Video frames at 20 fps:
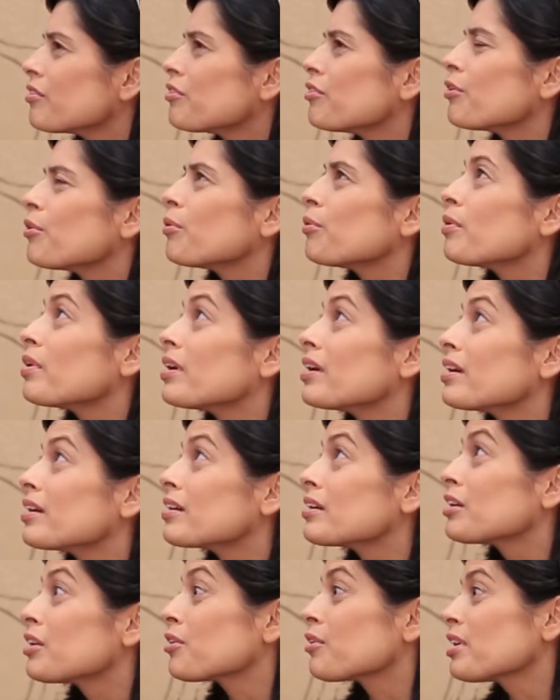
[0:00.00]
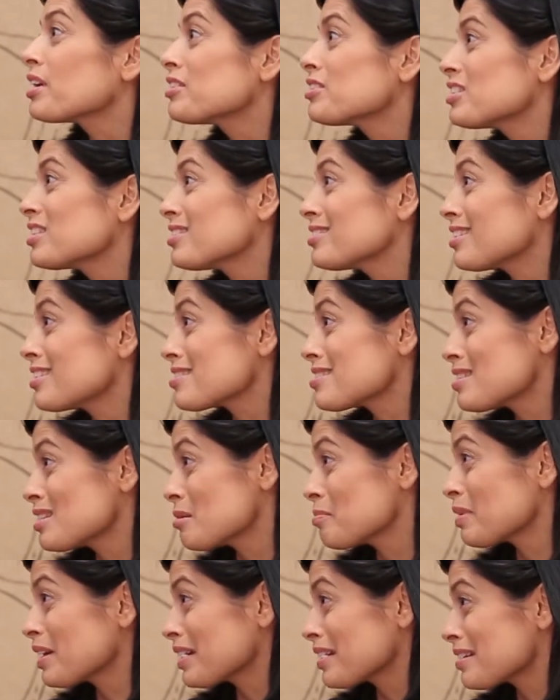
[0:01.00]
So, curation does
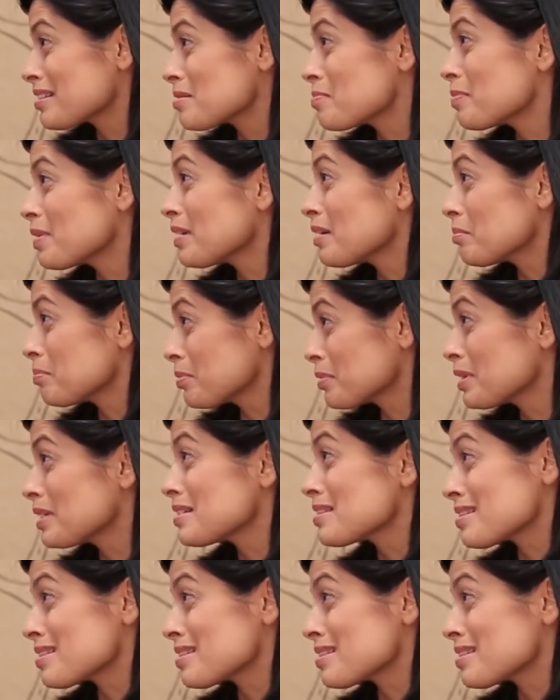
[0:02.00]
seem like it's been a pretty